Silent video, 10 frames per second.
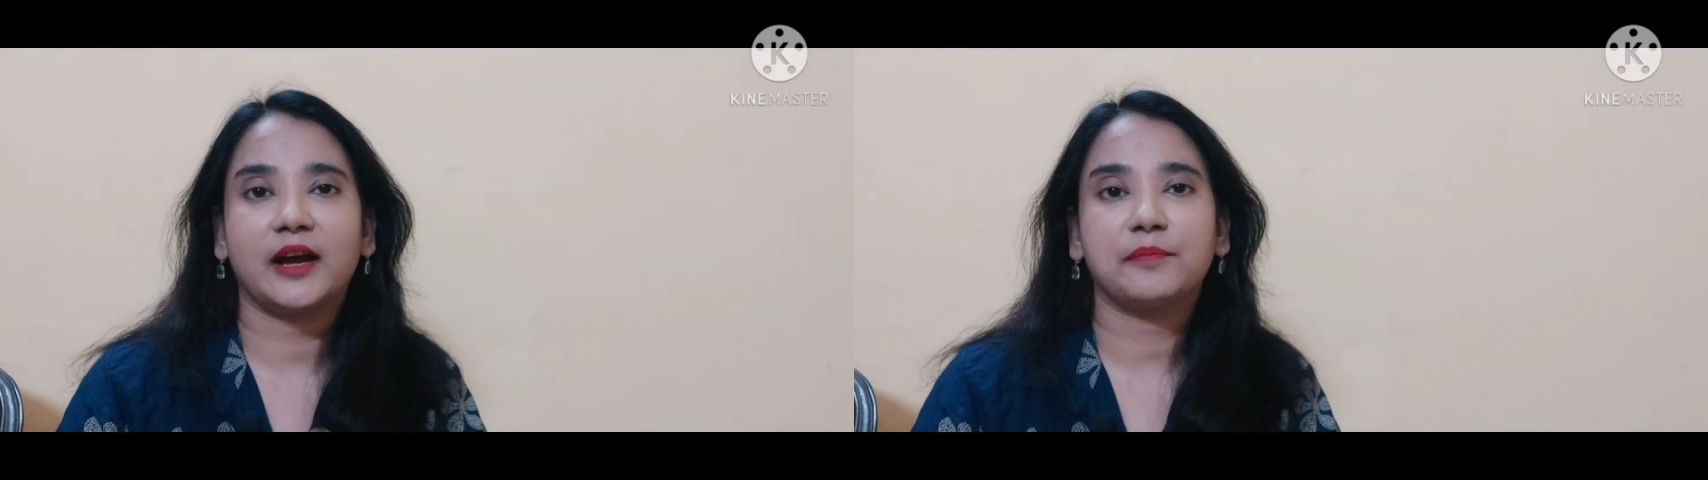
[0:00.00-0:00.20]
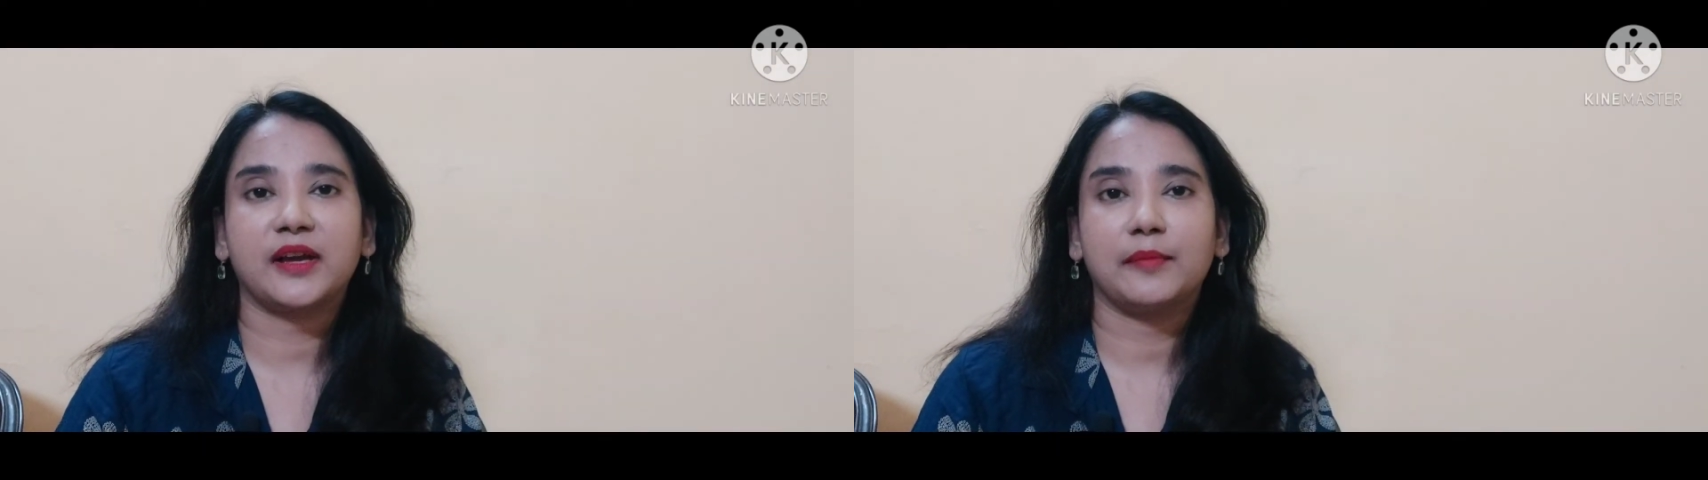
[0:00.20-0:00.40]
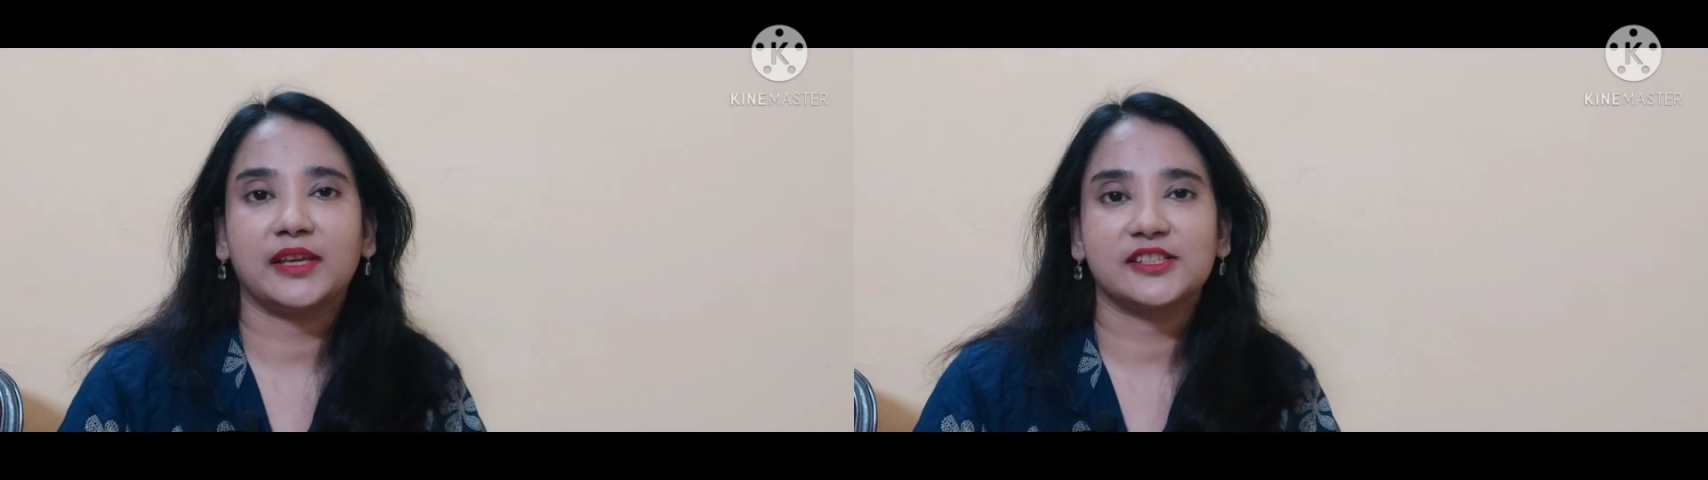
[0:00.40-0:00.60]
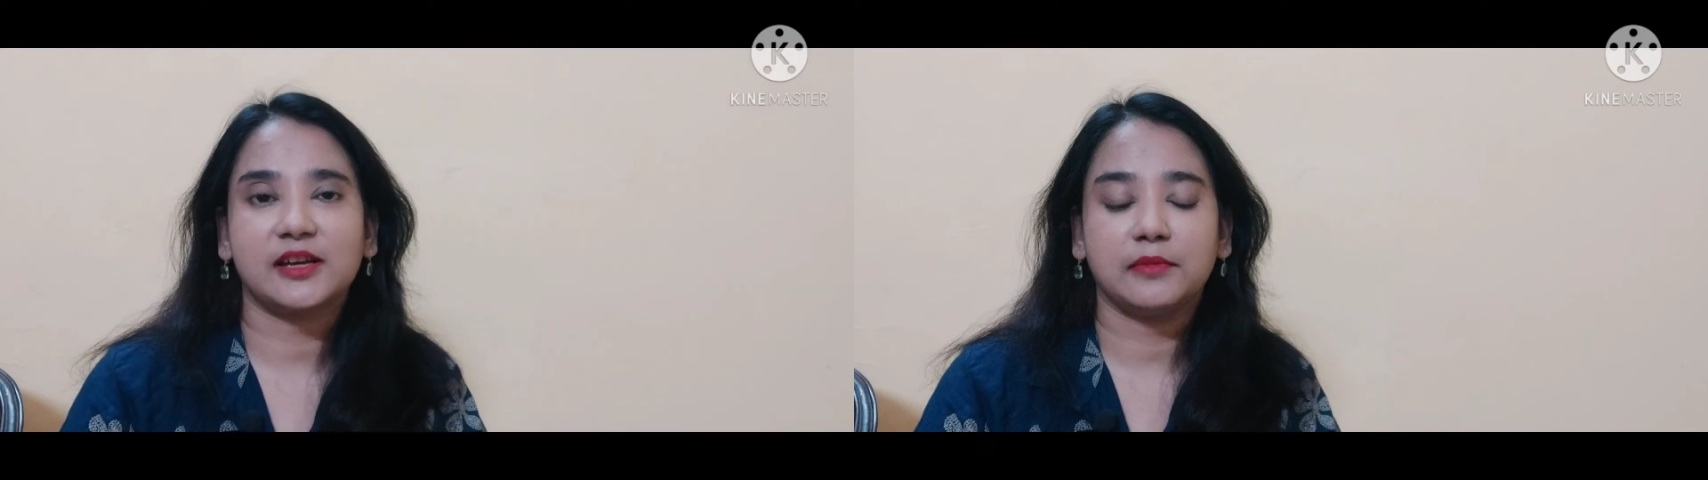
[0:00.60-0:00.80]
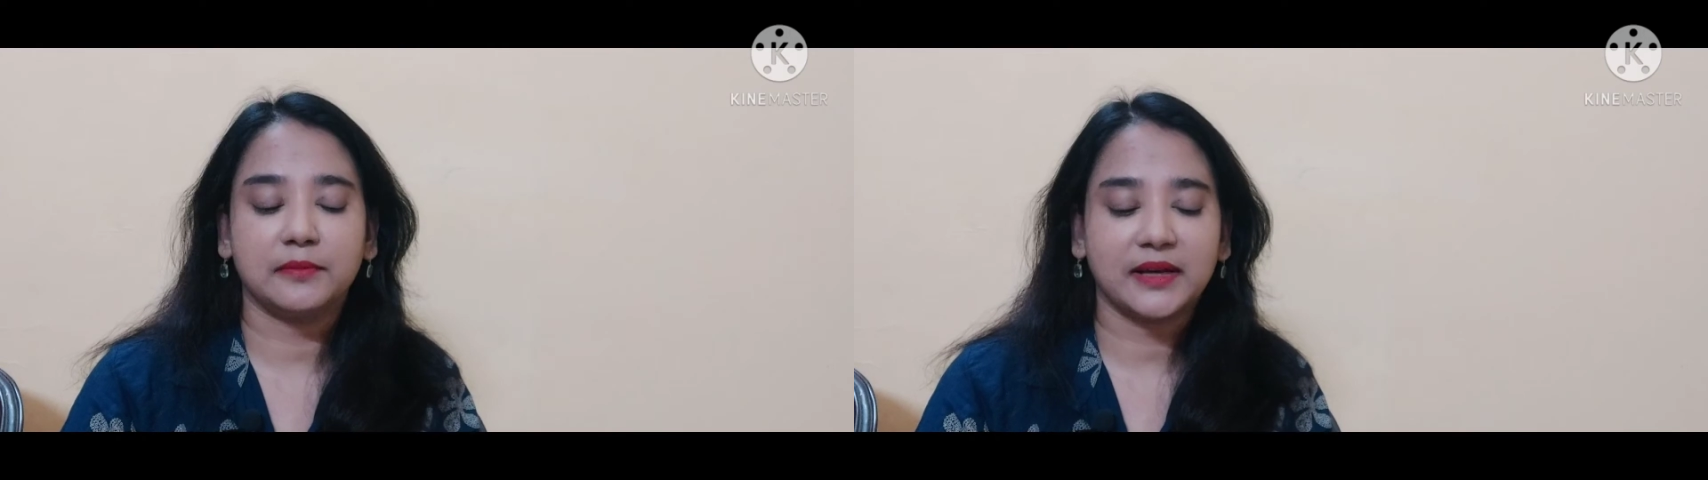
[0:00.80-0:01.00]
upcoming
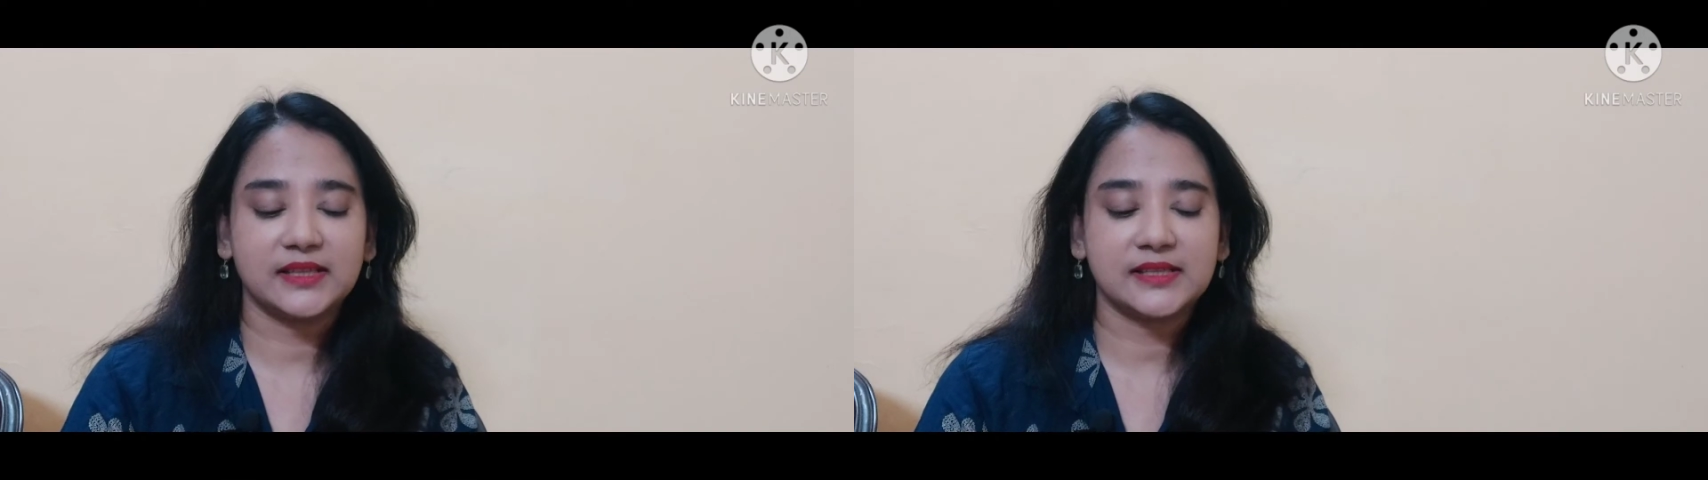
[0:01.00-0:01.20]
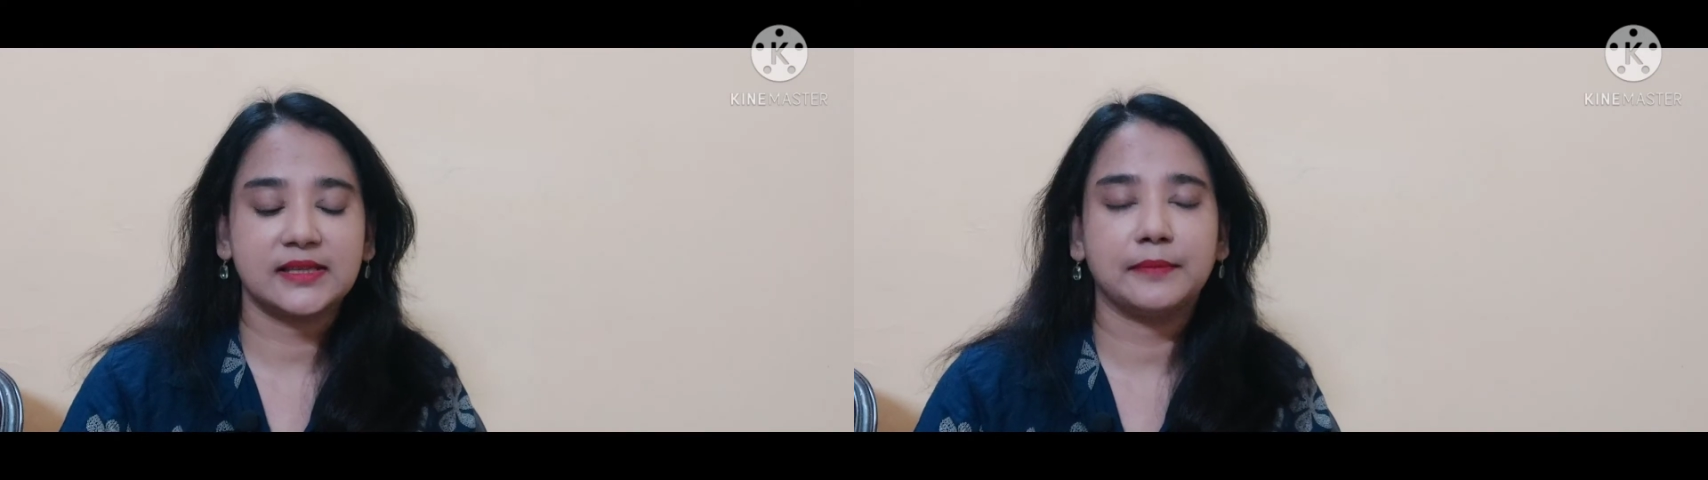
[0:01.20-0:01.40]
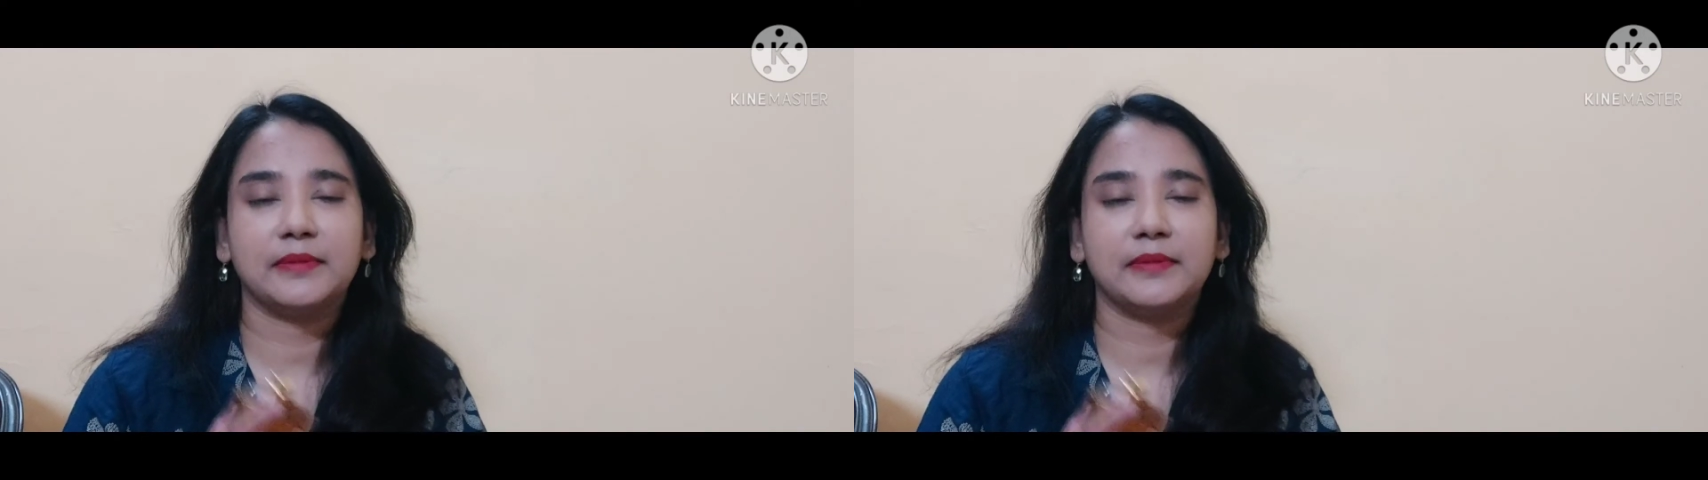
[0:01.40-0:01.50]
summer months.